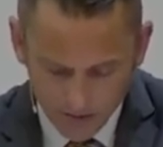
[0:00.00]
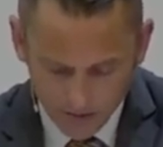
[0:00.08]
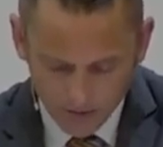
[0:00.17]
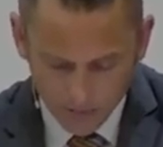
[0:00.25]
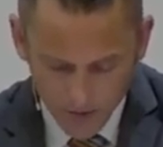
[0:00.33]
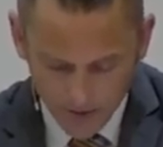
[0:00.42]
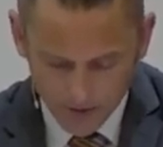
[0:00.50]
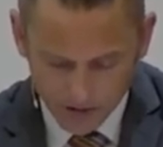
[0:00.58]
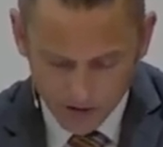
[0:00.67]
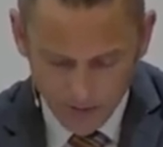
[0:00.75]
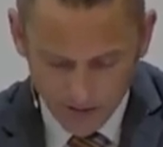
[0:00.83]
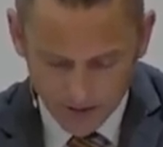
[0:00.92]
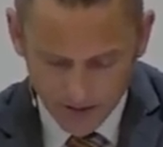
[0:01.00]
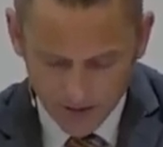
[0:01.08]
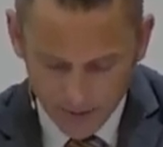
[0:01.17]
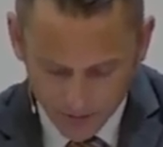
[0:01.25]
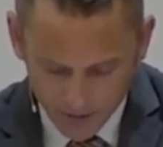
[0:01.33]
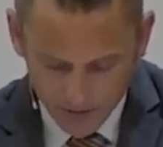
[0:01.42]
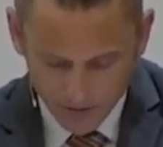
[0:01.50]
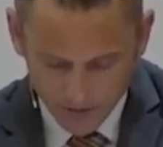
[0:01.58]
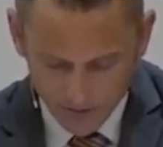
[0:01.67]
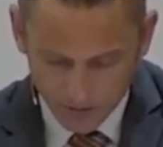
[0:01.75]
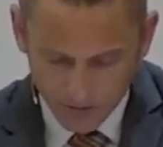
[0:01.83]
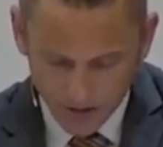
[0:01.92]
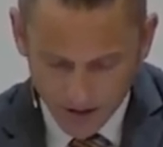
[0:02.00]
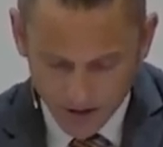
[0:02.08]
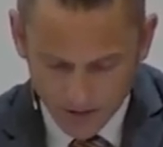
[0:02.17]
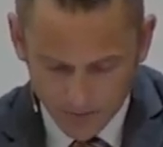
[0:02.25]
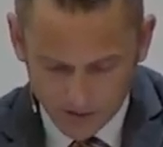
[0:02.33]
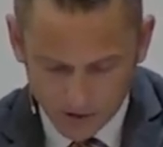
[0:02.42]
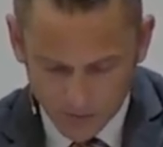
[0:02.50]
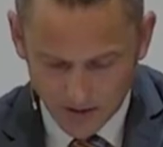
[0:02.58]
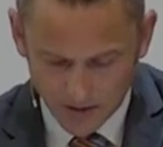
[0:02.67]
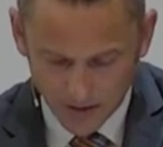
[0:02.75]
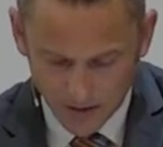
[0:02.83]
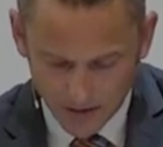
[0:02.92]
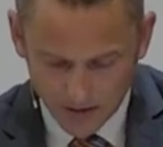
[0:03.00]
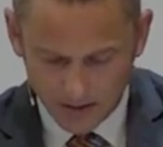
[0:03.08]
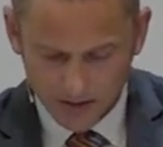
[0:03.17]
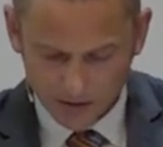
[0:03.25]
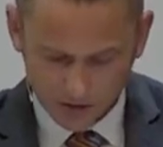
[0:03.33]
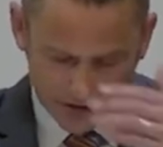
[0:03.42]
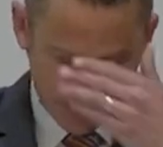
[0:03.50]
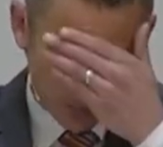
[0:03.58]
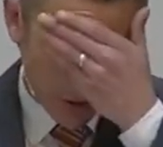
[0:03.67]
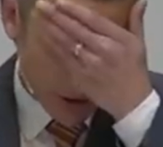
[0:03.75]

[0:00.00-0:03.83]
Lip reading: with His Spirit, through the working of His Spirit, so that we